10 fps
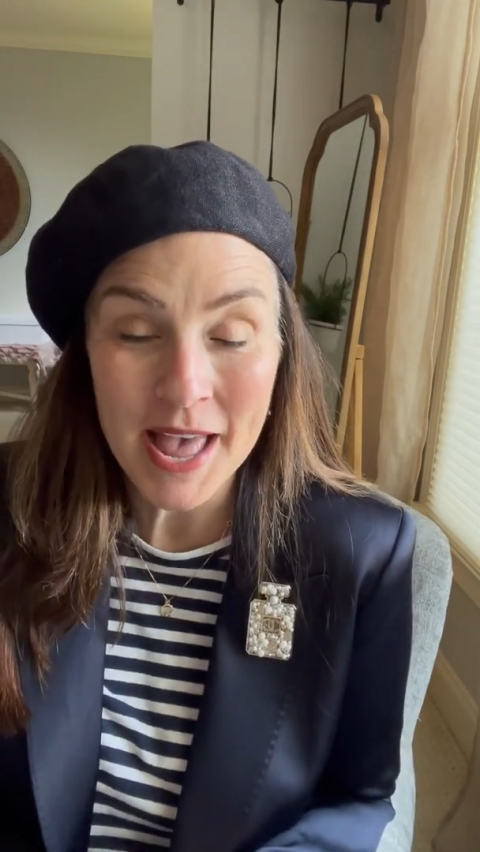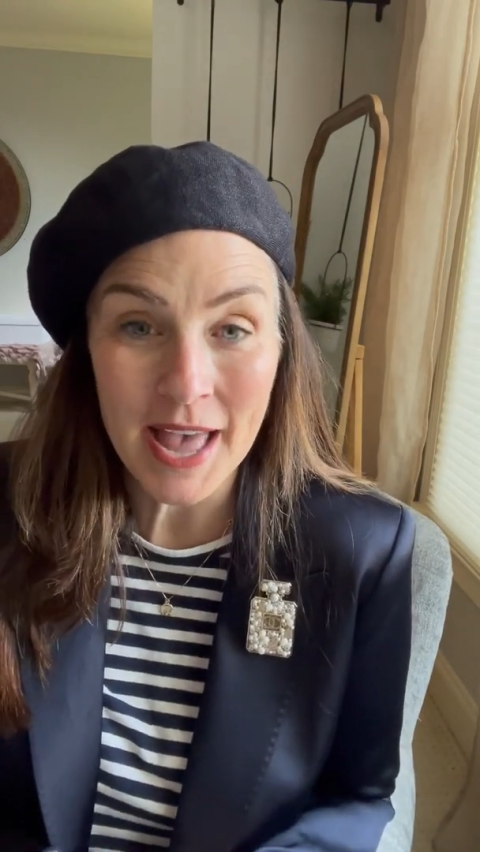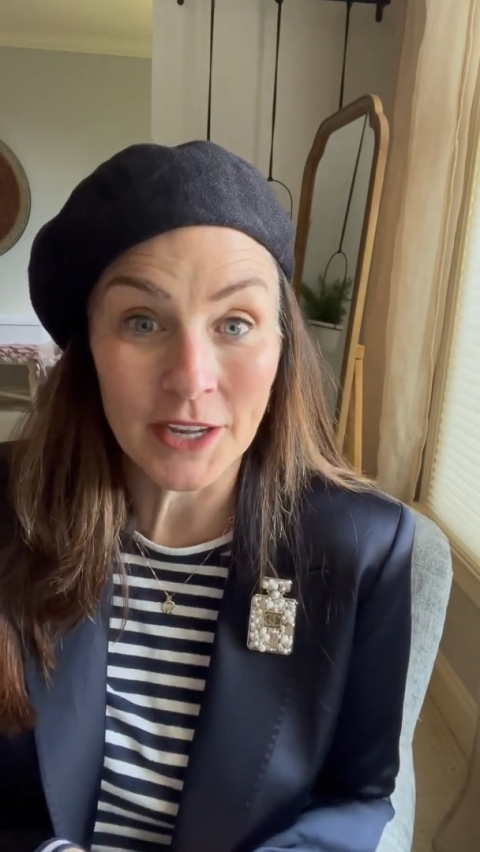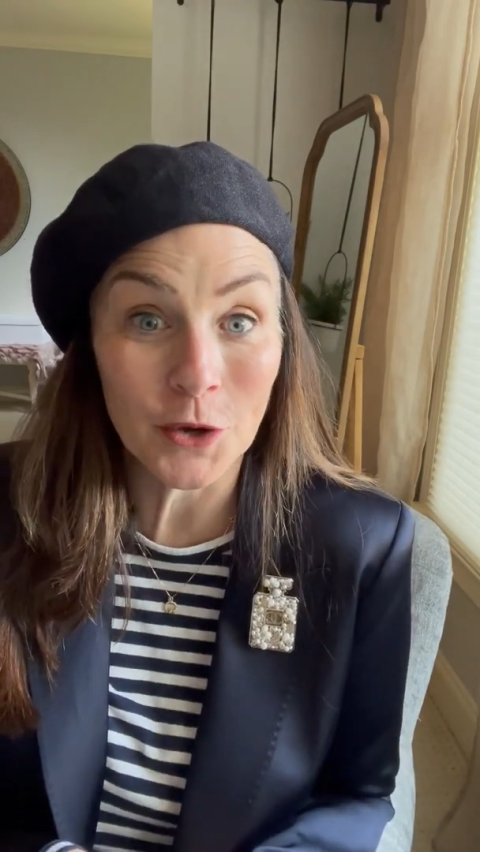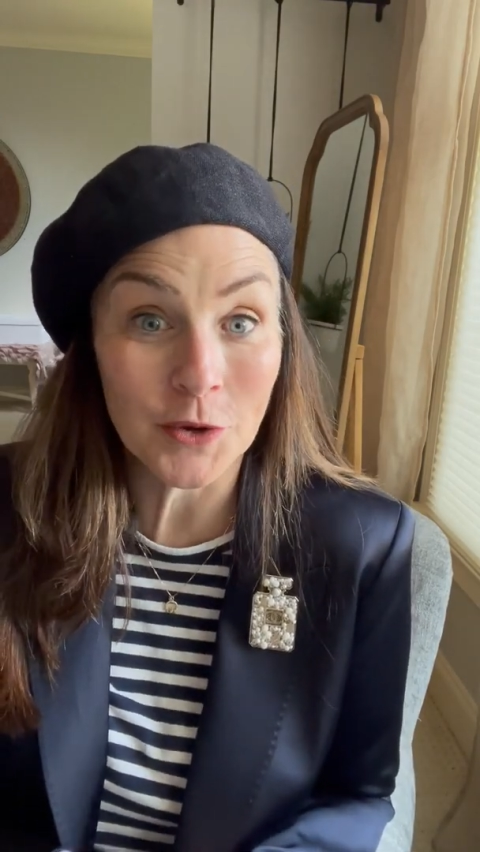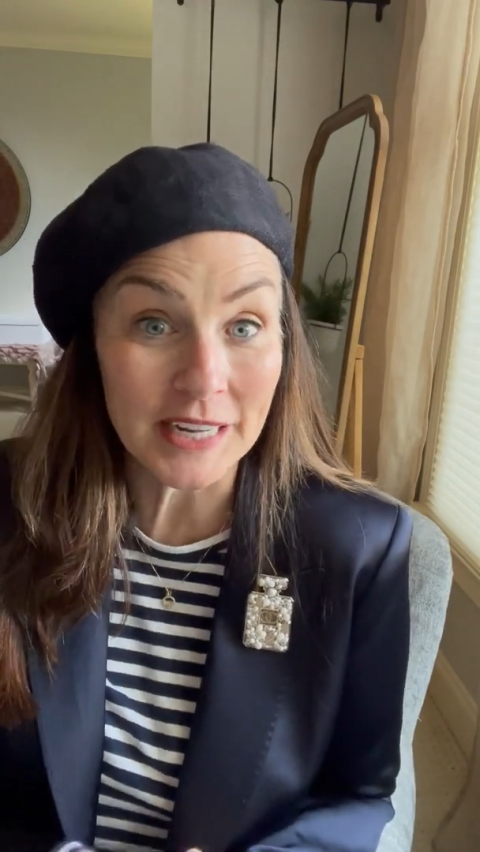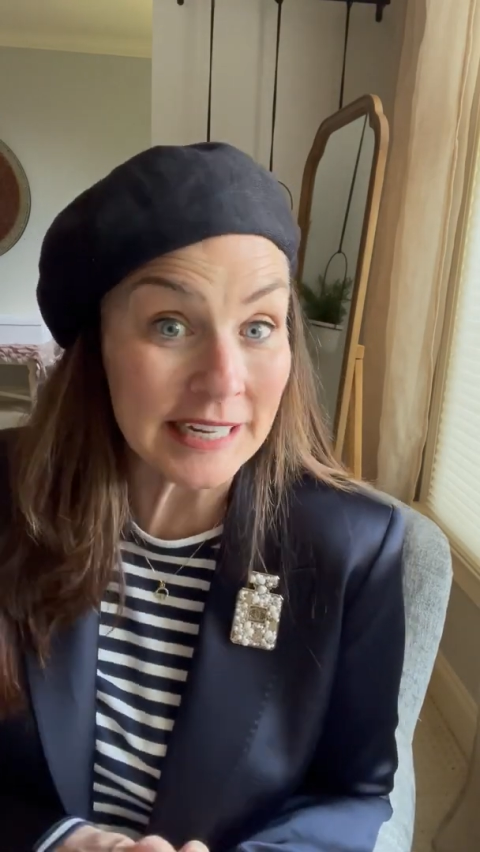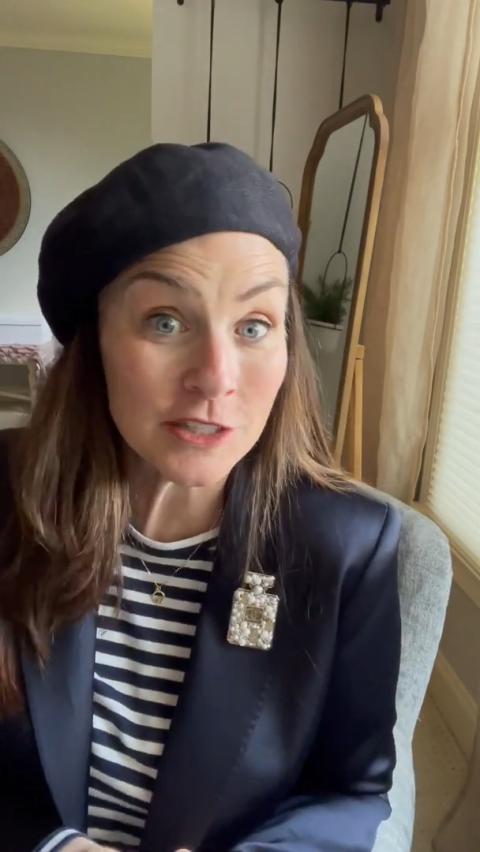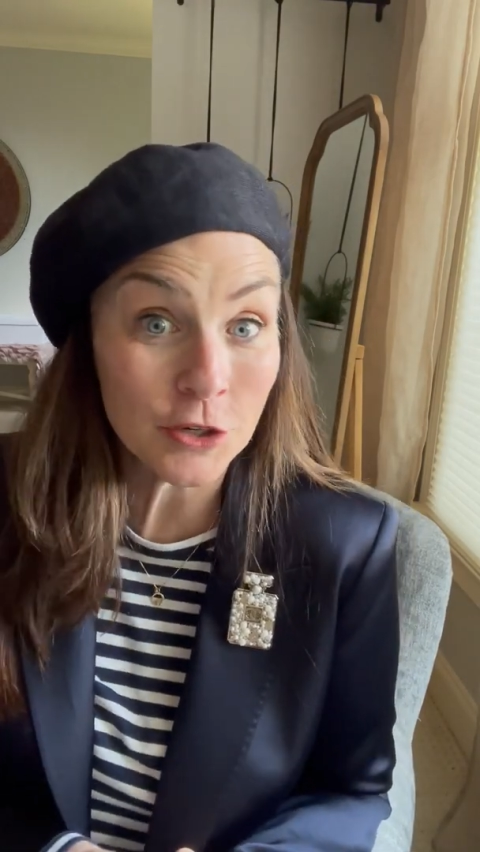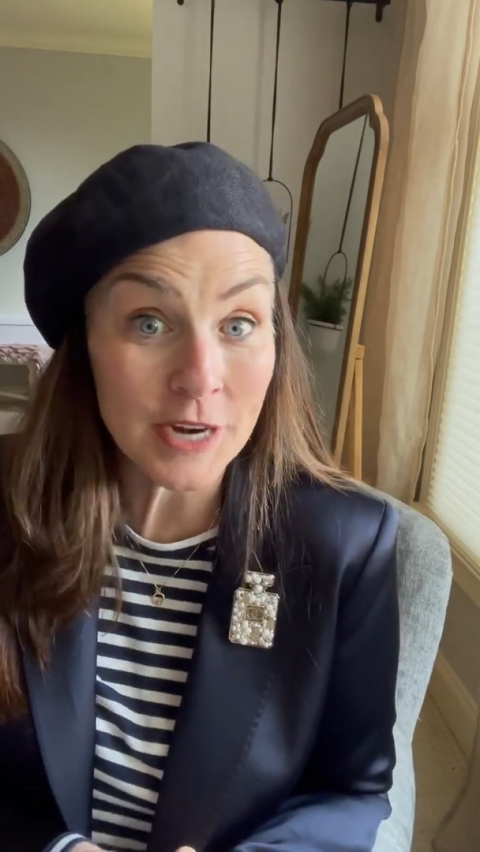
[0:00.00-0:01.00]
and go to
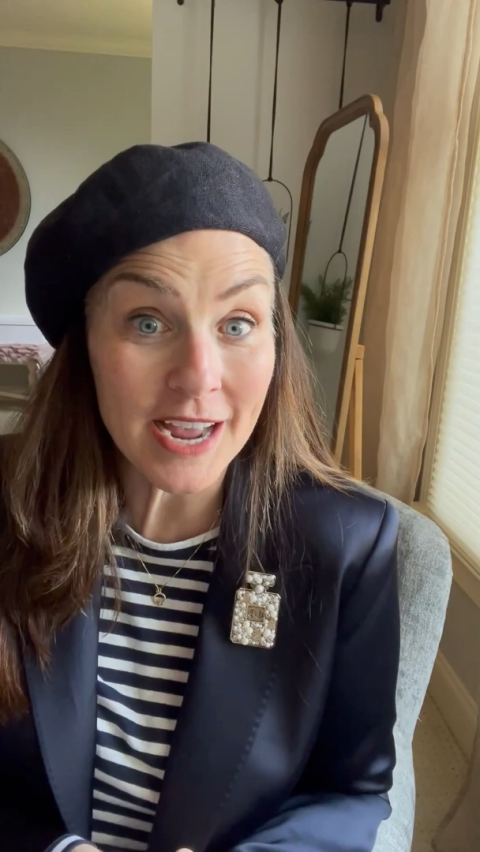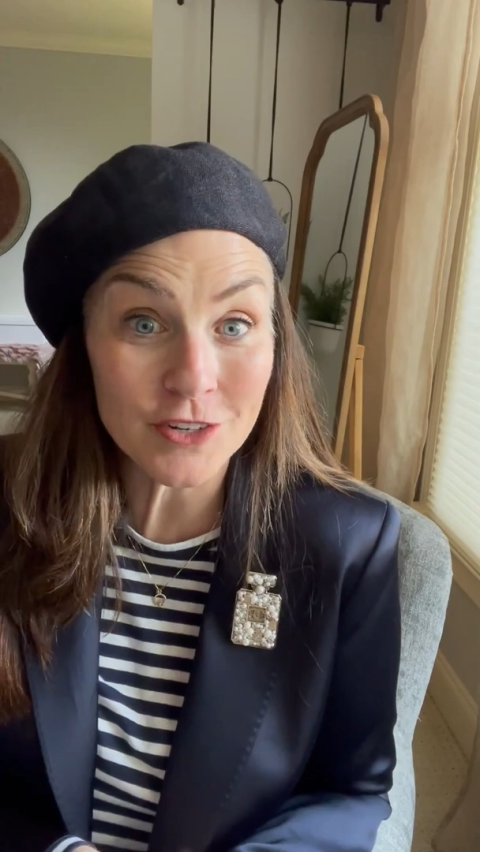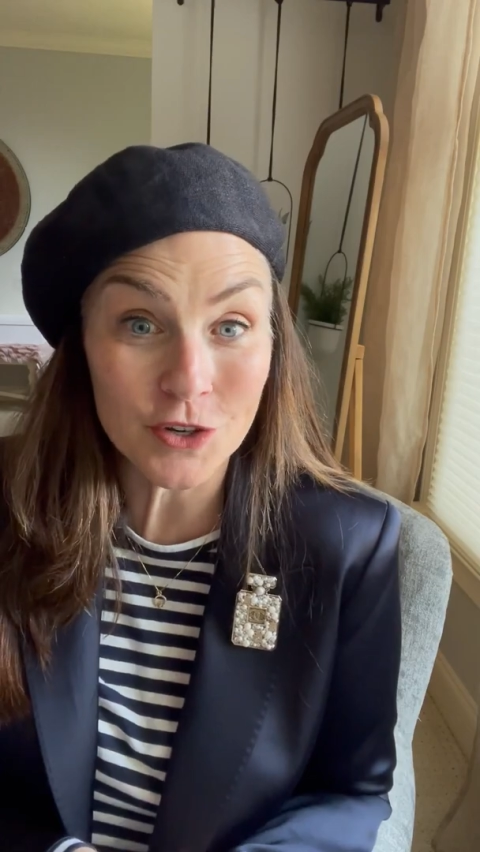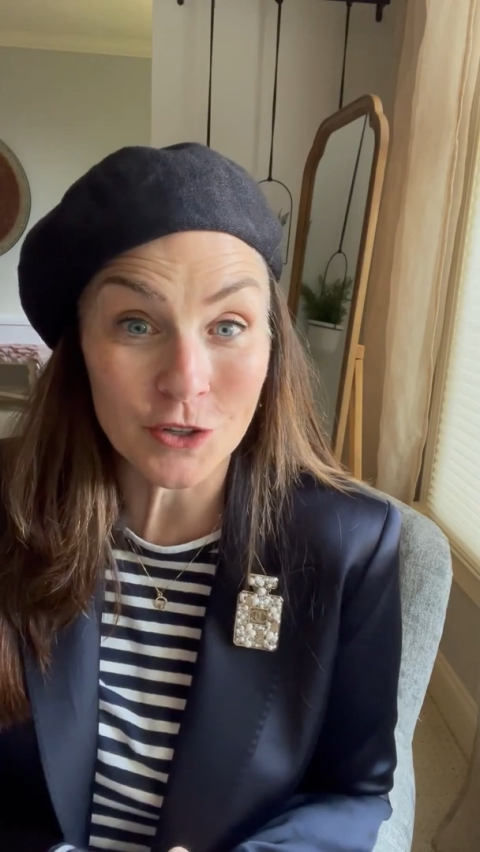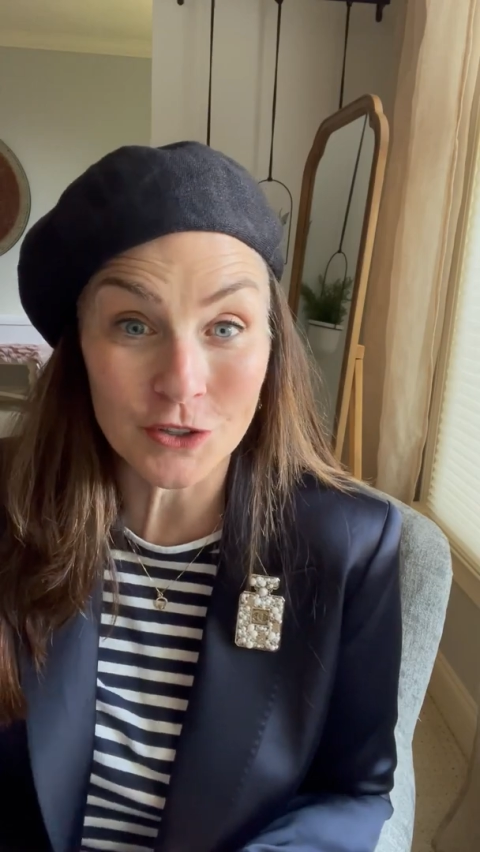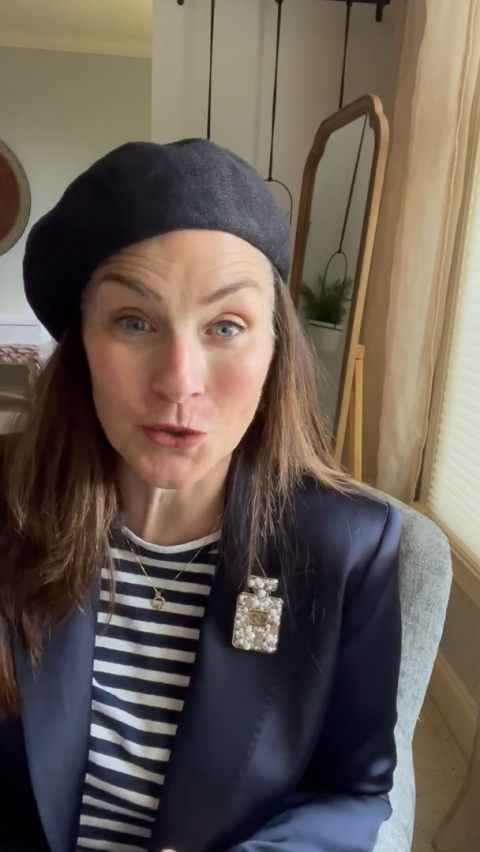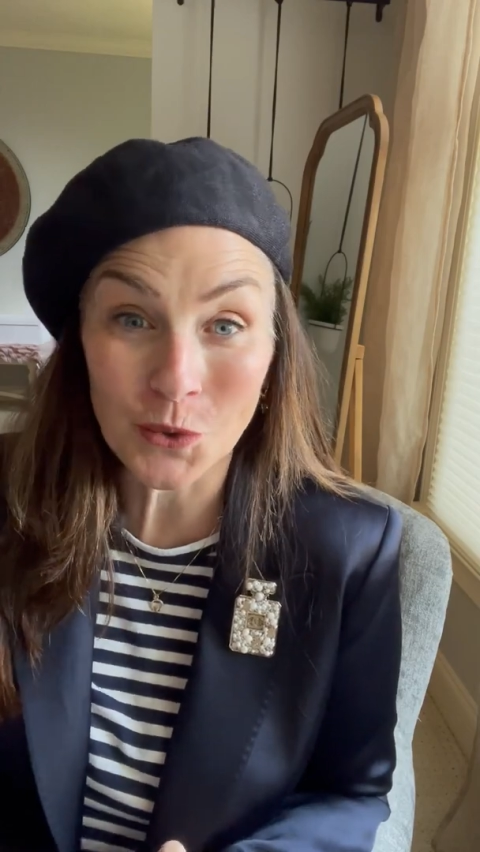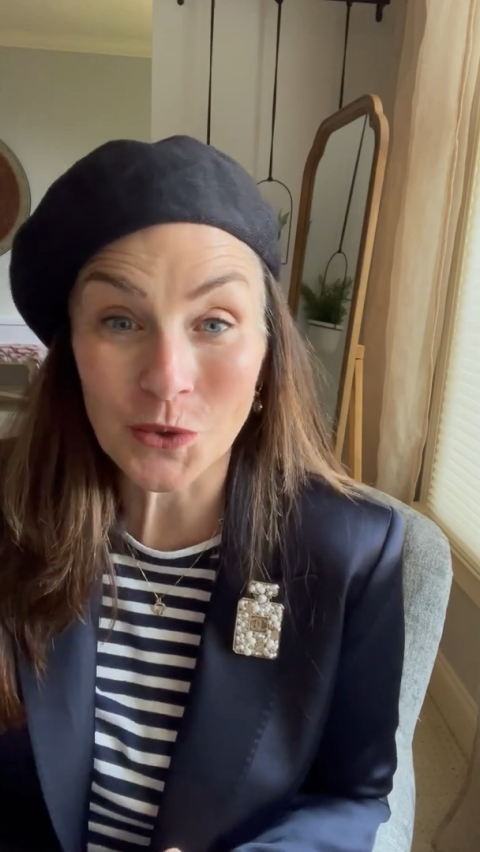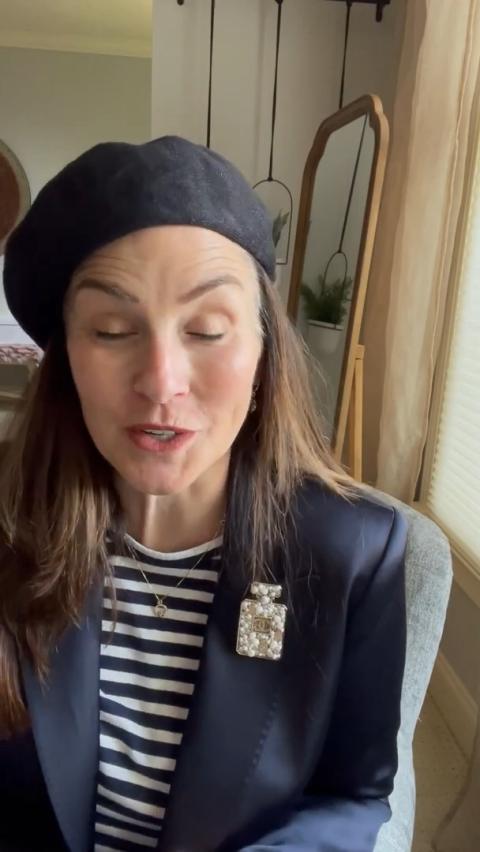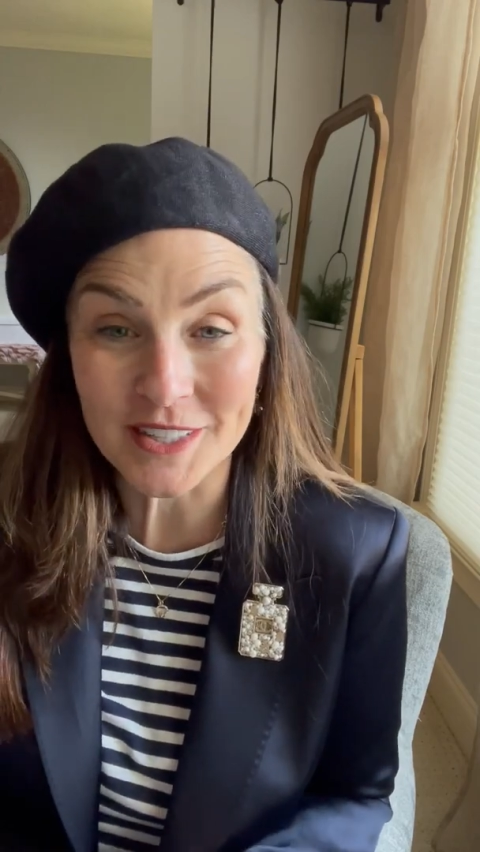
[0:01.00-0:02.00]
international
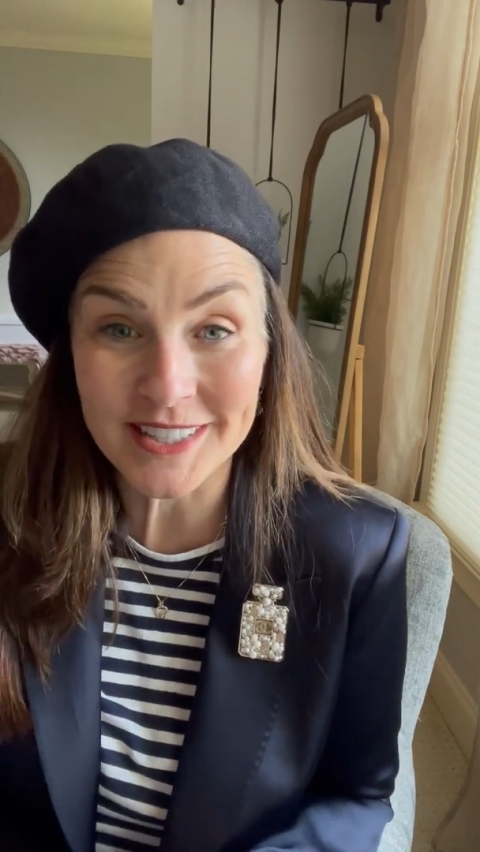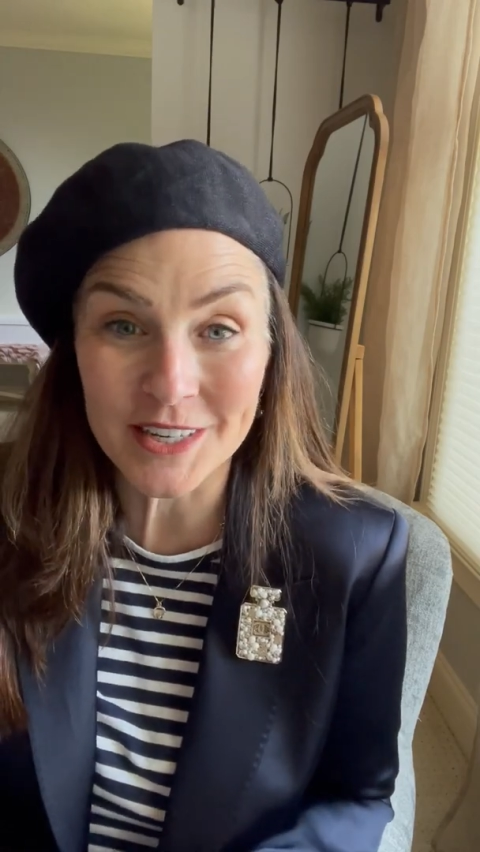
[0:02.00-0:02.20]
tours,